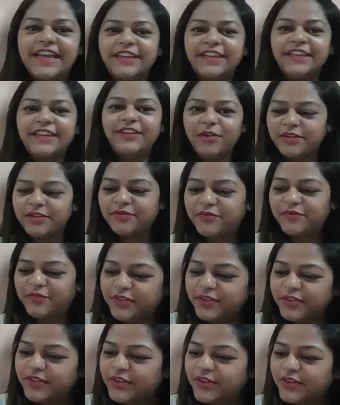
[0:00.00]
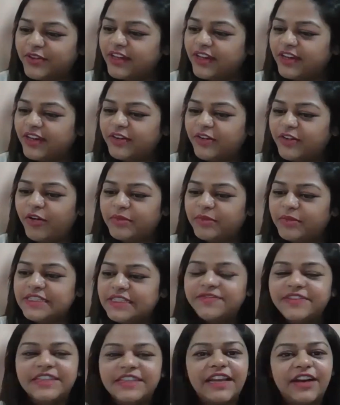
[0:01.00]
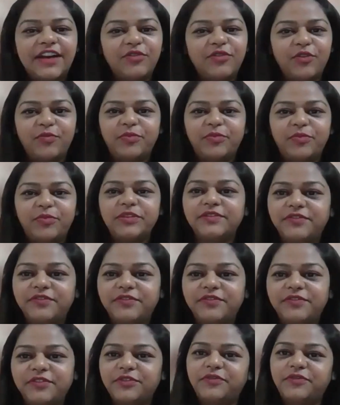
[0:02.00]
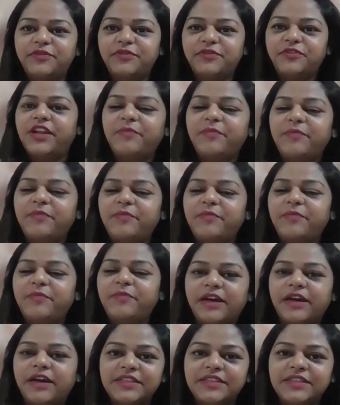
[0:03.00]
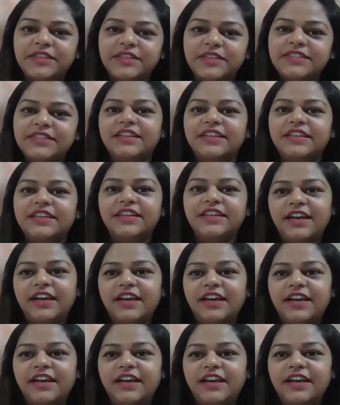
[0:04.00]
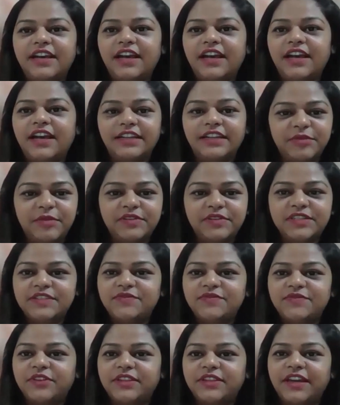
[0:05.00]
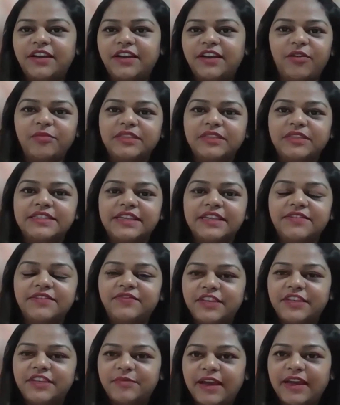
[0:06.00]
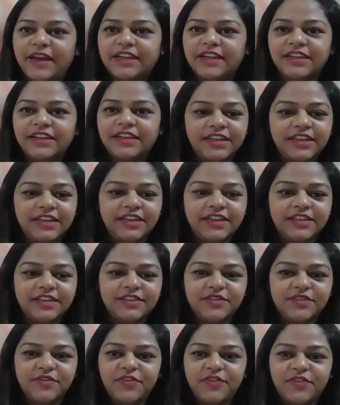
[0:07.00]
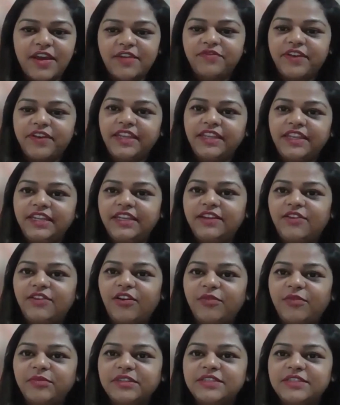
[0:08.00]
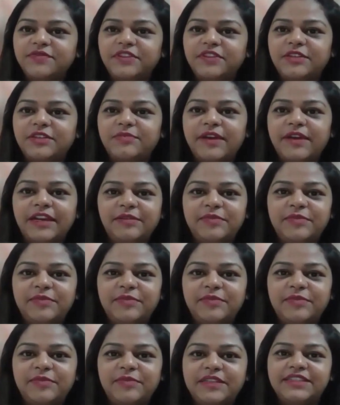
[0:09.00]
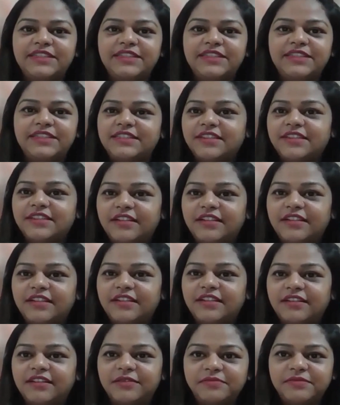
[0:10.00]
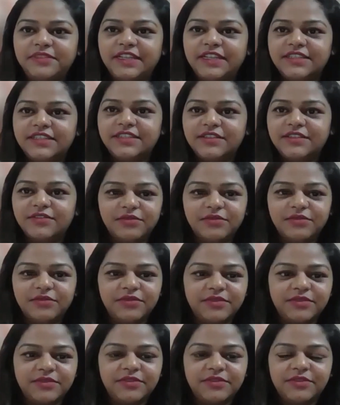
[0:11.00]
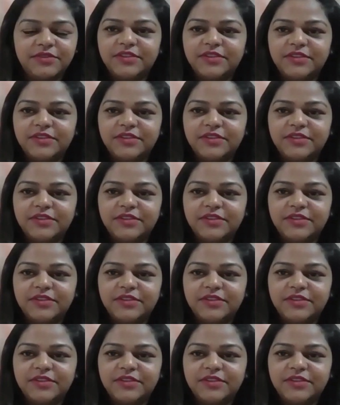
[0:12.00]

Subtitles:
you, Aman, for your comments. We'll now open the floor for our participants and other members for their comments and feedback. So if you have any comments or feedback, please let us know.